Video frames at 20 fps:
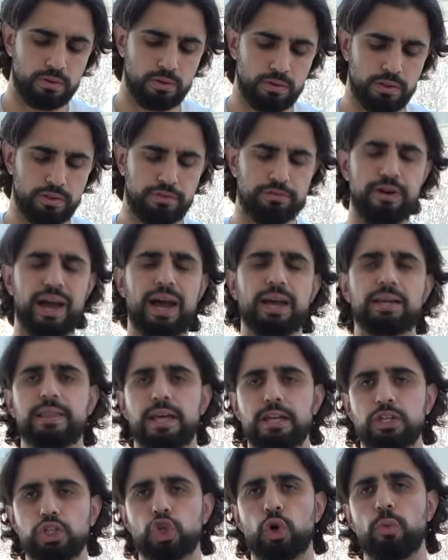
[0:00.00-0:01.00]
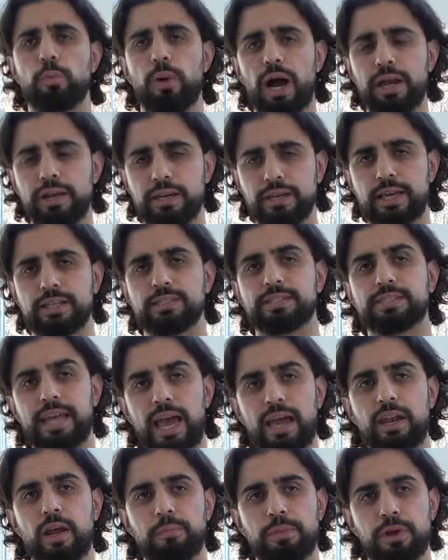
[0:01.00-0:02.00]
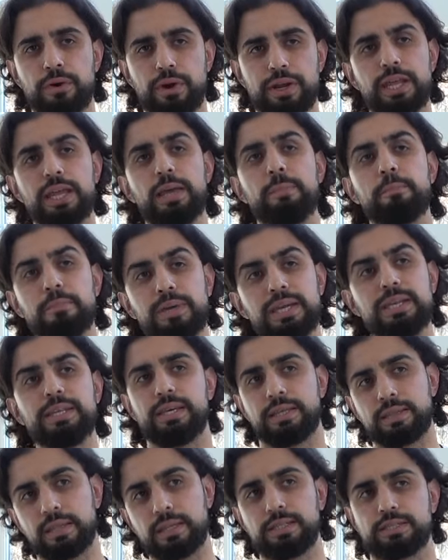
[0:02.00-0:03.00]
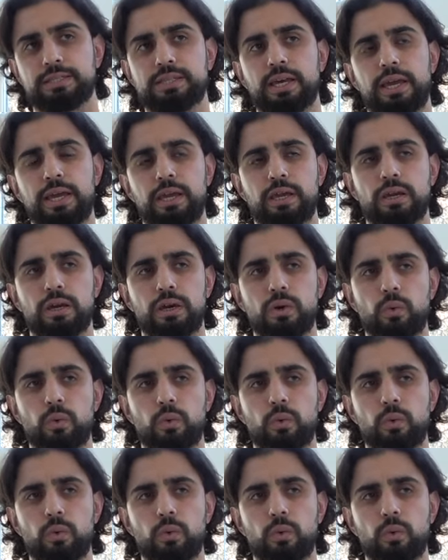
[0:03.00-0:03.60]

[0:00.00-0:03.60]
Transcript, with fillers: The fact that Joe Biden can stand up there and immediately say,